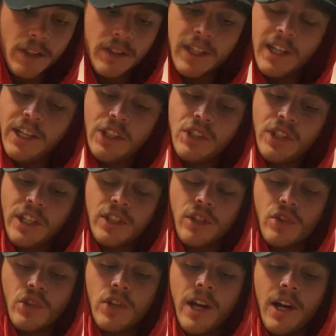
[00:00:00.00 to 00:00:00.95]
nearly
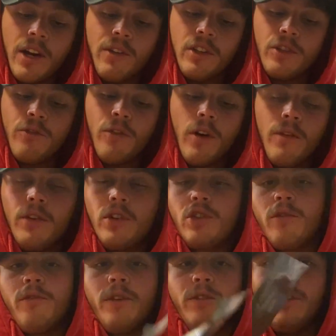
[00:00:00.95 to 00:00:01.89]
600 calories,
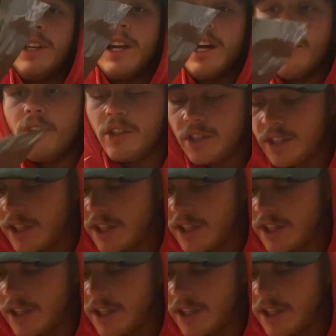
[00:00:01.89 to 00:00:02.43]
550 calories